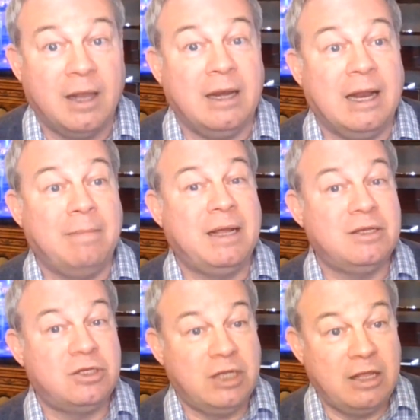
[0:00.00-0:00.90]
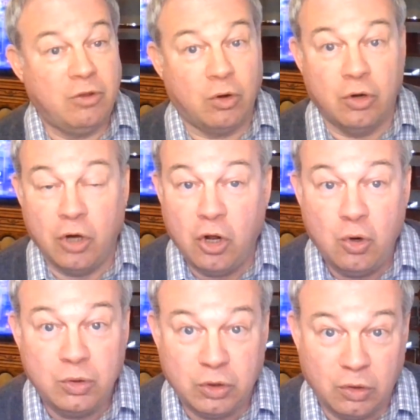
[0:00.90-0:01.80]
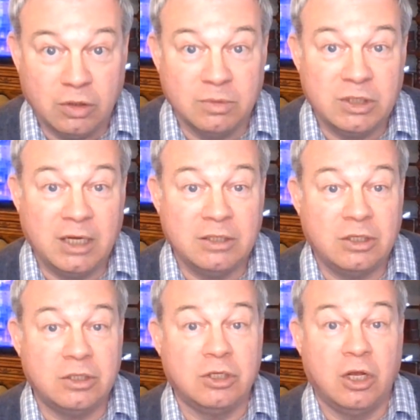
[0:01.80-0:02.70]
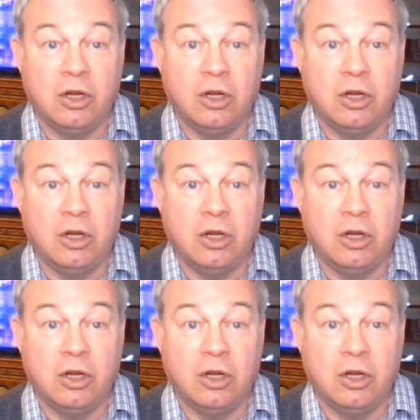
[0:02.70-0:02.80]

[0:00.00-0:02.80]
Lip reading: I'm not saying there are no circumstances